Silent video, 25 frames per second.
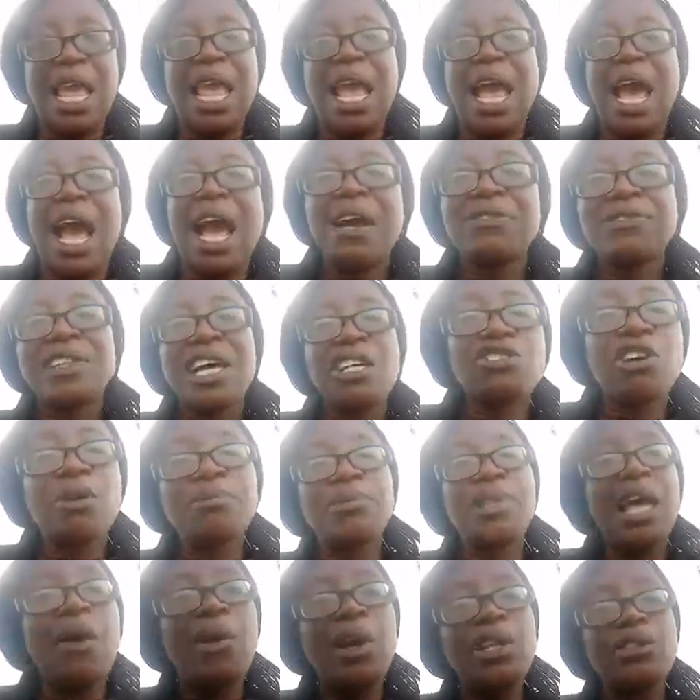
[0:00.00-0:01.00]
After
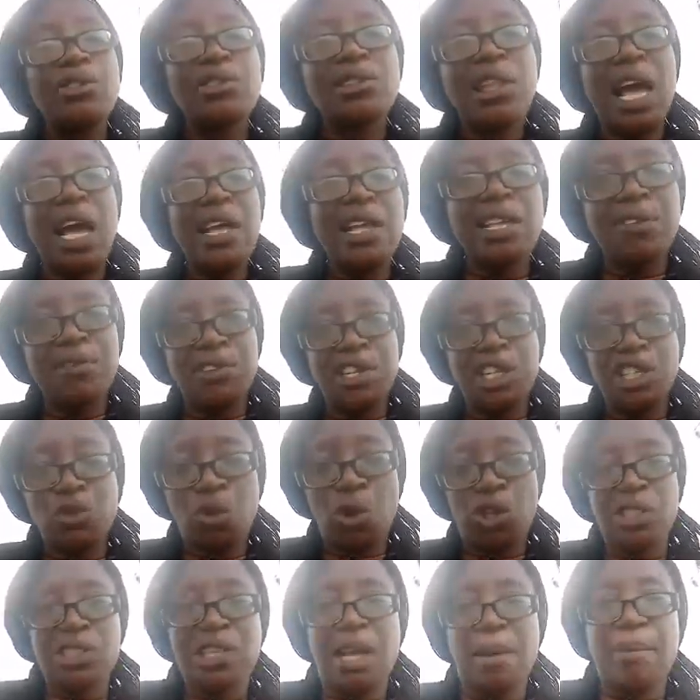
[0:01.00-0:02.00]
some time, when you start giving it
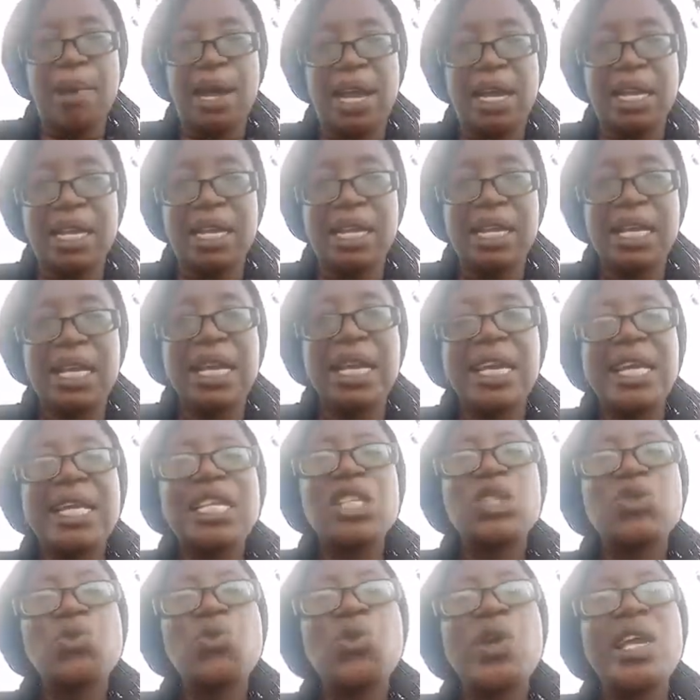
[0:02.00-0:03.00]
water back,
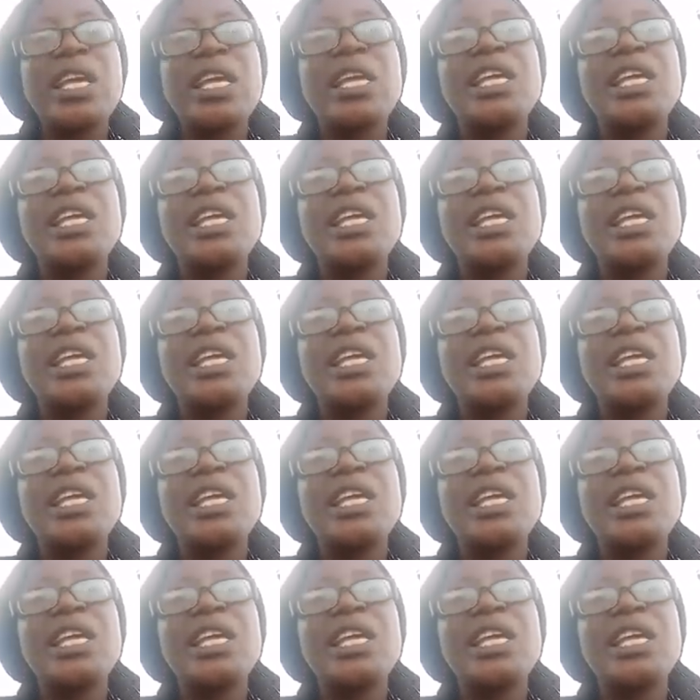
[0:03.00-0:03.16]
it will